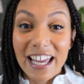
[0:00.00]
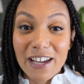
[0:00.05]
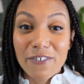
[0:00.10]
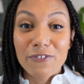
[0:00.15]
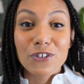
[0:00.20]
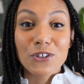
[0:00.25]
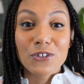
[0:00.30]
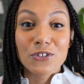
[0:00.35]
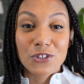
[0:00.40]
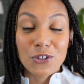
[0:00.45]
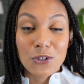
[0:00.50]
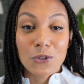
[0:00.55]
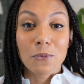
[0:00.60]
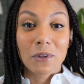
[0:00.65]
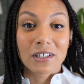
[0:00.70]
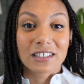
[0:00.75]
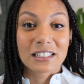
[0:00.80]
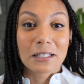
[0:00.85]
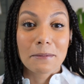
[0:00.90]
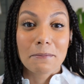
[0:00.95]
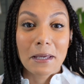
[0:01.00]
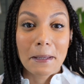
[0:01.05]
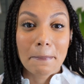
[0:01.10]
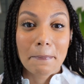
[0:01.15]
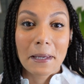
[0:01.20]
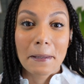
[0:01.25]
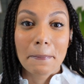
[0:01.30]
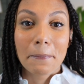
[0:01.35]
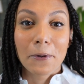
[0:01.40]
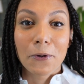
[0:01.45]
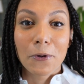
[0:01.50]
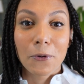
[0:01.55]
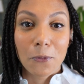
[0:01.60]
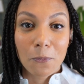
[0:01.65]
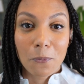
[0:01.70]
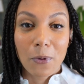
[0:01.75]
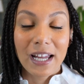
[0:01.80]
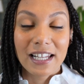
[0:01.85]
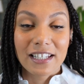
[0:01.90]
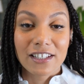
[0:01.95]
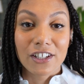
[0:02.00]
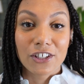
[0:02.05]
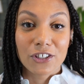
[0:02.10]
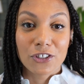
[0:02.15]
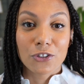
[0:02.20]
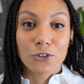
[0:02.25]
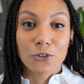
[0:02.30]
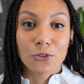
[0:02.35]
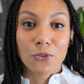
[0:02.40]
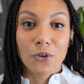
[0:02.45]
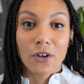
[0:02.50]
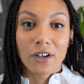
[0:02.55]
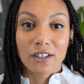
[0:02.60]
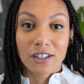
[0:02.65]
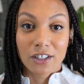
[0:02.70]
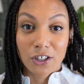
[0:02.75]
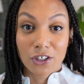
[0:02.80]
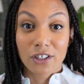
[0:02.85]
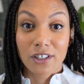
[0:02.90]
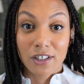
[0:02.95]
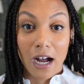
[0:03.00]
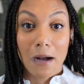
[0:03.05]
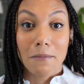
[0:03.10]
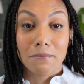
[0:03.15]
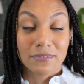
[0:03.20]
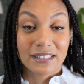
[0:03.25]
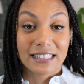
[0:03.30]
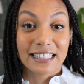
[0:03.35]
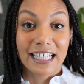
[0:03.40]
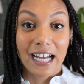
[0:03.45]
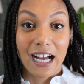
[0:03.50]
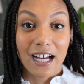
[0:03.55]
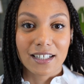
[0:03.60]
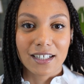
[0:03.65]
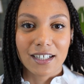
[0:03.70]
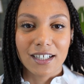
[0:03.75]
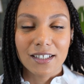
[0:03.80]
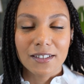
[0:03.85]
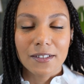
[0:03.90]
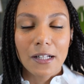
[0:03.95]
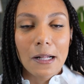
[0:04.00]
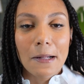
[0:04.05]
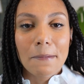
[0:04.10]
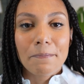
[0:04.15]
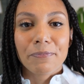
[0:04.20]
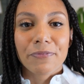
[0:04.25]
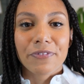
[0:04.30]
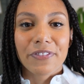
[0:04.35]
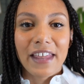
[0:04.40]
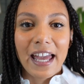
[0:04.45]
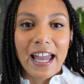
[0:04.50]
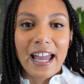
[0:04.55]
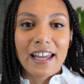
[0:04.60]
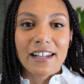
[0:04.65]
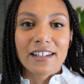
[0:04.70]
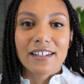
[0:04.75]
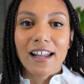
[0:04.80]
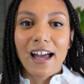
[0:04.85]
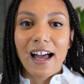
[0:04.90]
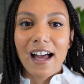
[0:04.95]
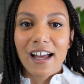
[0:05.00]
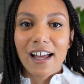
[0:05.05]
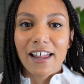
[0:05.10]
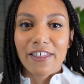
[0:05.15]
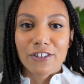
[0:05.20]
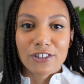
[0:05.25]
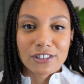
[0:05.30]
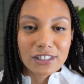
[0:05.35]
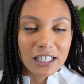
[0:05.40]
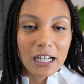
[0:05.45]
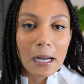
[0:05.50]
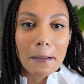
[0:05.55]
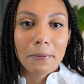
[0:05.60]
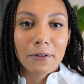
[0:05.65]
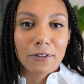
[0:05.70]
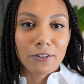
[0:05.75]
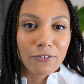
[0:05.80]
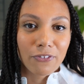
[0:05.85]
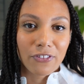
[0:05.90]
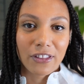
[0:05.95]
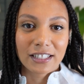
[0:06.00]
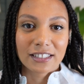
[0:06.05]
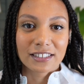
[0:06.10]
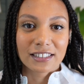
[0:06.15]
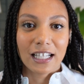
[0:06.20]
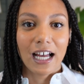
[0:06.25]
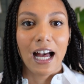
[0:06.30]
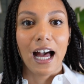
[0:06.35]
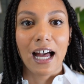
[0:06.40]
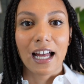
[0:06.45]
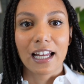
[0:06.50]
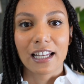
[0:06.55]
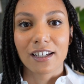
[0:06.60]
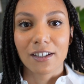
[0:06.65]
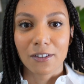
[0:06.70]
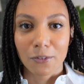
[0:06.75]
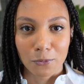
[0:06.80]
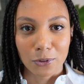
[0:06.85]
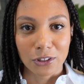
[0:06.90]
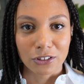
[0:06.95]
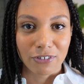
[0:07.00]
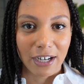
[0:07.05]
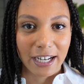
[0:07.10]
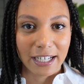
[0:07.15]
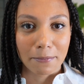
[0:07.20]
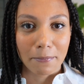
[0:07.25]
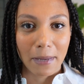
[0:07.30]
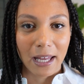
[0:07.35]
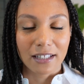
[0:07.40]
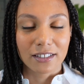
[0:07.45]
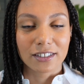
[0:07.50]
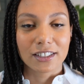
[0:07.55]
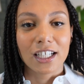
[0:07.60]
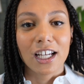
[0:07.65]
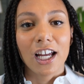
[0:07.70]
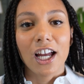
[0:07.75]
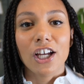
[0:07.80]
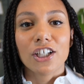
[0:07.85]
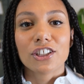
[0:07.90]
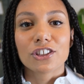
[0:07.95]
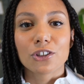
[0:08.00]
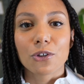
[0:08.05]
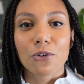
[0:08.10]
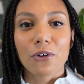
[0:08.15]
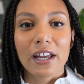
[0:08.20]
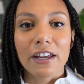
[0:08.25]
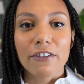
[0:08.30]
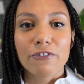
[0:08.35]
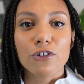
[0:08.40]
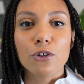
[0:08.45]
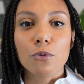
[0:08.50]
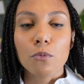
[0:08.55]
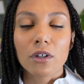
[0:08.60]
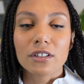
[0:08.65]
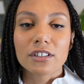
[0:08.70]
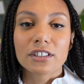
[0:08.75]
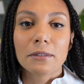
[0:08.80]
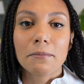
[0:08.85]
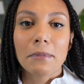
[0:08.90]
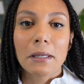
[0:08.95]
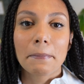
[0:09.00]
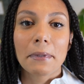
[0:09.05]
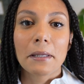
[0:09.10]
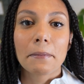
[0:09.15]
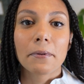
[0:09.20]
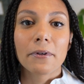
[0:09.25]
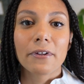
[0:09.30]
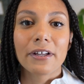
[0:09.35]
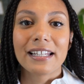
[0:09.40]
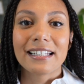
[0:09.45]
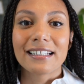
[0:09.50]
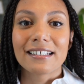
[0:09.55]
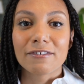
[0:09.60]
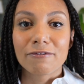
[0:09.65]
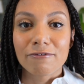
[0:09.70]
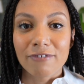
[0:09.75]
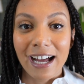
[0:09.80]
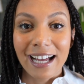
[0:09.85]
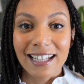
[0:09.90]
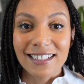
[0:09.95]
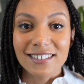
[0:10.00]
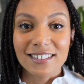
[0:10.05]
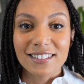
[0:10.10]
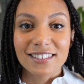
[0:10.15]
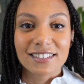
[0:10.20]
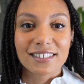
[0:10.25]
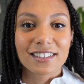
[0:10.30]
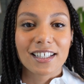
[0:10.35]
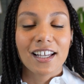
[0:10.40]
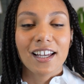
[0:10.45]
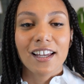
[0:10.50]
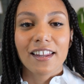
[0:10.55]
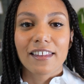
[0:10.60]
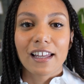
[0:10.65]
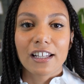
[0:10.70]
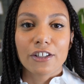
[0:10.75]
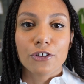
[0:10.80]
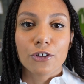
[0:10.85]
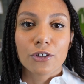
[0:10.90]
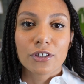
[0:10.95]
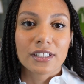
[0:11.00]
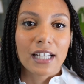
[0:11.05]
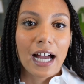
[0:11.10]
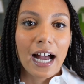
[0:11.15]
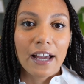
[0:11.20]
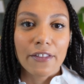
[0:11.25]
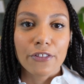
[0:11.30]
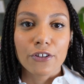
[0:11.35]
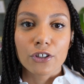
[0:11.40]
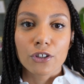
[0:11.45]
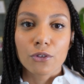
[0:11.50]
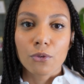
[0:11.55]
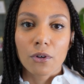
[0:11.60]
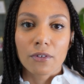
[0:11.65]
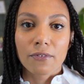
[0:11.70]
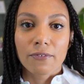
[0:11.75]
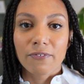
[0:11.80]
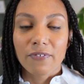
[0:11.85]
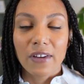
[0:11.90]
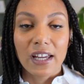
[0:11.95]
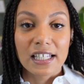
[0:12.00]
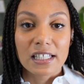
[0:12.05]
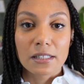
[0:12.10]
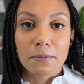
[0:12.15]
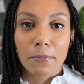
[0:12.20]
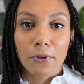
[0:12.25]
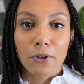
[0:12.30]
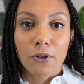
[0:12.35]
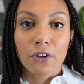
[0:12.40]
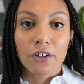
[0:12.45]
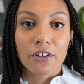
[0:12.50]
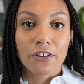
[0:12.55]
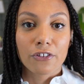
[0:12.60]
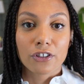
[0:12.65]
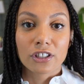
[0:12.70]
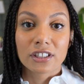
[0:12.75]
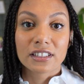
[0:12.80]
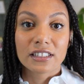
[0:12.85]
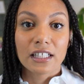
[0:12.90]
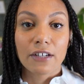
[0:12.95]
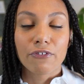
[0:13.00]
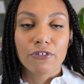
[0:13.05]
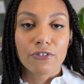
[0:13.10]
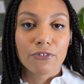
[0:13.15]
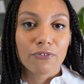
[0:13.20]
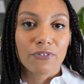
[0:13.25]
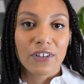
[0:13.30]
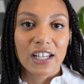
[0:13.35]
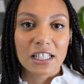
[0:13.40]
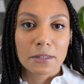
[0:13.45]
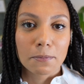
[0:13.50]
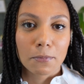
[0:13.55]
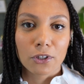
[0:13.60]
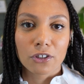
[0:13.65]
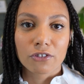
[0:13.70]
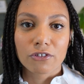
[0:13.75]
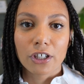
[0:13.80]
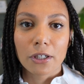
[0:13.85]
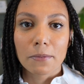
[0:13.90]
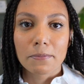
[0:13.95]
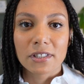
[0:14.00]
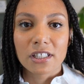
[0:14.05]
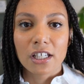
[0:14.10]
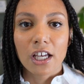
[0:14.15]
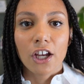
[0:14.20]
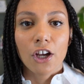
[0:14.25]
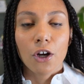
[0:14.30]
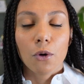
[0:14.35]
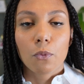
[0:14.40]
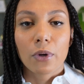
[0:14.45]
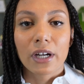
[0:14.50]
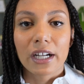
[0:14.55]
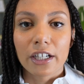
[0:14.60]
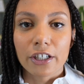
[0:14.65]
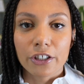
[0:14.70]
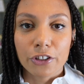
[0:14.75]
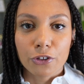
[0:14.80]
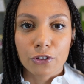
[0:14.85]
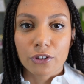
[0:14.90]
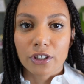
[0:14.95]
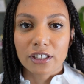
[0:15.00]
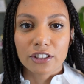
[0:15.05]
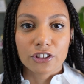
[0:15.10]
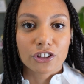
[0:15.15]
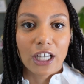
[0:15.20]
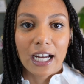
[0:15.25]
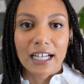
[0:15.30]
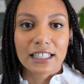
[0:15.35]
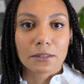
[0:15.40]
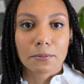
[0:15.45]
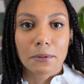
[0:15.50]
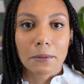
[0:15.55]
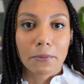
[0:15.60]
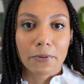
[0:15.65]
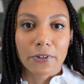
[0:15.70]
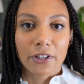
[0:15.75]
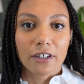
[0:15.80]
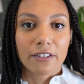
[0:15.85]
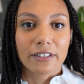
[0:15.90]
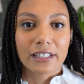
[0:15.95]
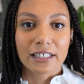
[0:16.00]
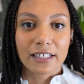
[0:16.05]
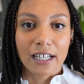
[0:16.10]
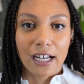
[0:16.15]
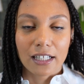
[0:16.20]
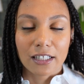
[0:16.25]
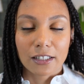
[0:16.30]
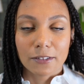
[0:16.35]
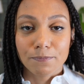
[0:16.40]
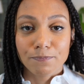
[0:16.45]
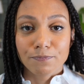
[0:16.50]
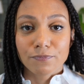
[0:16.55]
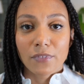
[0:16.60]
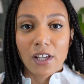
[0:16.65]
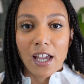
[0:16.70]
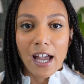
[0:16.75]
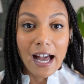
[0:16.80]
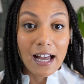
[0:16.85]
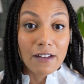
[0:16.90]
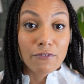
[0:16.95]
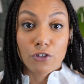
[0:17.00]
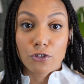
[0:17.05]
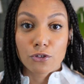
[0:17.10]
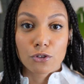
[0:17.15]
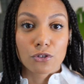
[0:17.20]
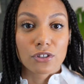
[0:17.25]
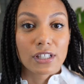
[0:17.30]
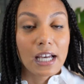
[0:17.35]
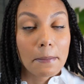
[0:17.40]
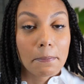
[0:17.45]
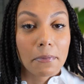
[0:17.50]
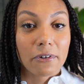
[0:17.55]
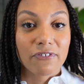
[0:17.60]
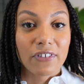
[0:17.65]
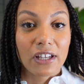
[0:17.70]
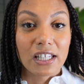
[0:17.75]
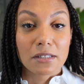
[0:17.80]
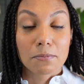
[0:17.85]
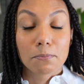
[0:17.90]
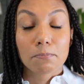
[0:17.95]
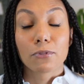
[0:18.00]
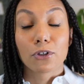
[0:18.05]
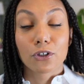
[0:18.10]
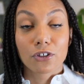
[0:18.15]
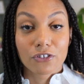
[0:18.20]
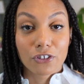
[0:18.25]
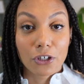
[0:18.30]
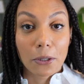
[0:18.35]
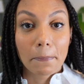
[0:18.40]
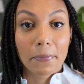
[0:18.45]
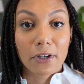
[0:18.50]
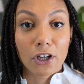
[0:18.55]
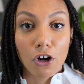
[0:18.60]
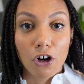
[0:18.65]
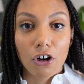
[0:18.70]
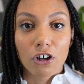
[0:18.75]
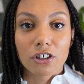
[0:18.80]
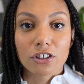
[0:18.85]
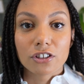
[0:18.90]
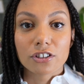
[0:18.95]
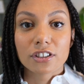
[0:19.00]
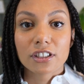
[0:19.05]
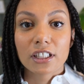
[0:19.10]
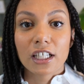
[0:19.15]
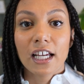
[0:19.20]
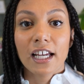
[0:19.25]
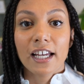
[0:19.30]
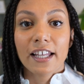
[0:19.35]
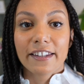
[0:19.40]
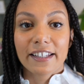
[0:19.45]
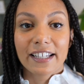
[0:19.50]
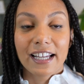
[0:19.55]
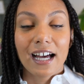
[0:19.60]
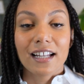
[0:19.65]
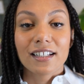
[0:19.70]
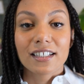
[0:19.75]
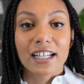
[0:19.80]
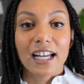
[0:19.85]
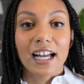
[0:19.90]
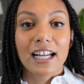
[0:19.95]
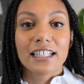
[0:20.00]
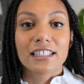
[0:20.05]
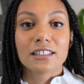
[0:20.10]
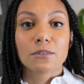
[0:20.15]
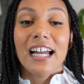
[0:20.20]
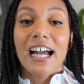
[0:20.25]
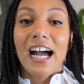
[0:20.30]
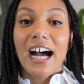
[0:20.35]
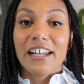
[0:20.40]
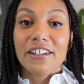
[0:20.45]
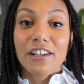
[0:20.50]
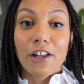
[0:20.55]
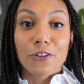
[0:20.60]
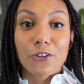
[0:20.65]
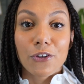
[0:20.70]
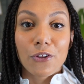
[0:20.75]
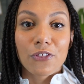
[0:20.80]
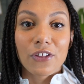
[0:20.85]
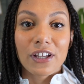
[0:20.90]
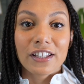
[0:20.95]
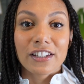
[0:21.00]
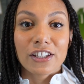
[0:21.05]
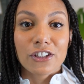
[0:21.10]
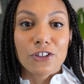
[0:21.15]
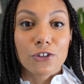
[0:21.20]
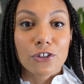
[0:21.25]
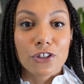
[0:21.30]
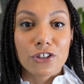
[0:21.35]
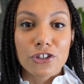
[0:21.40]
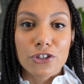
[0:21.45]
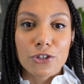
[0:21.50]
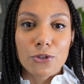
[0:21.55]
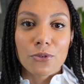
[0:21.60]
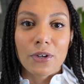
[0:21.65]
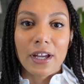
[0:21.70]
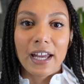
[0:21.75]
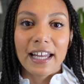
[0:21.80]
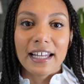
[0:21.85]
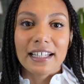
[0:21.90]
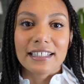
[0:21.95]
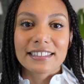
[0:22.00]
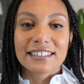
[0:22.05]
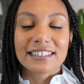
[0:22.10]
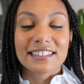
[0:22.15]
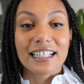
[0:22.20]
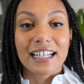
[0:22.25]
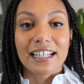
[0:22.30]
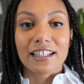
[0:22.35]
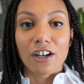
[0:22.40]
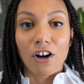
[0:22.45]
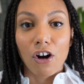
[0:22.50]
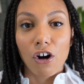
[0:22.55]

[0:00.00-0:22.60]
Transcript: if you do want to meet people when you come to Ghana, then there's a couple of things that I would recommend. So if you want to meet people in advance, then you could either go on Facebook. There's different Facebook groups where you can chat to people that are in Ghana. I've also set up a Facebook group called The Ghana Guide. Another thing that you could do is stay in a